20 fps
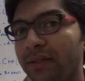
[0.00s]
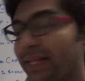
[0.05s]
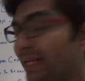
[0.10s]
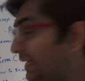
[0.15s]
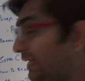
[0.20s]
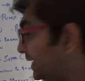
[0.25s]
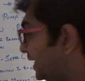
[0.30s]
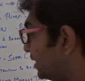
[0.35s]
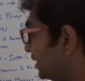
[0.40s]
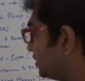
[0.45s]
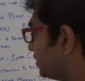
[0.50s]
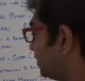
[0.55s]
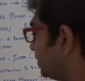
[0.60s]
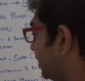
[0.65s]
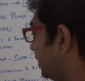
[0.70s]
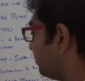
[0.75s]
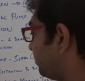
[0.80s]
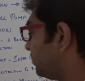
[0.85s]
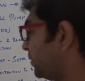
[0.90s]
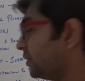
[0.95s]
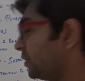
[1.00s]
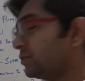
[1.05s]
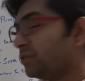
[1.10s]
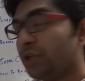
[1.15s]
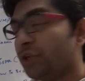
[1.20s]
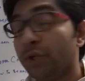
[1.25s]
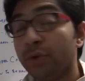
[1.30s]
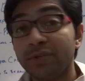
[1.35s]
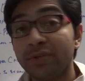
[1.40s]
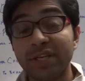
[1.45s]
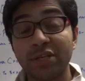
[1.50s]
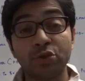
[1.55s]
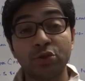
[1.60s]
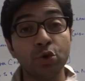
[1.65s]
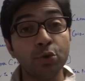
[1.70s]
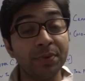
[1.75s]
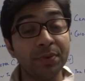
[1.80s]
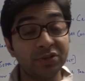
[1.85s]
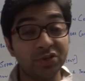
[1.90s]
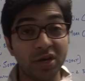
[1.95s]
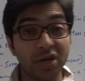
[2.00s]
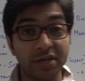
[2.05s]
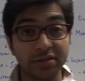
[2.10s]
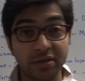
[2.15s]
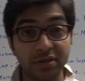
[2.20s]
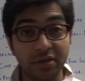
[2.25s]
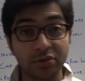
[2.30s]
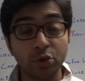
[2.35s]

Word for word: The tenth tip is to use a supercharger.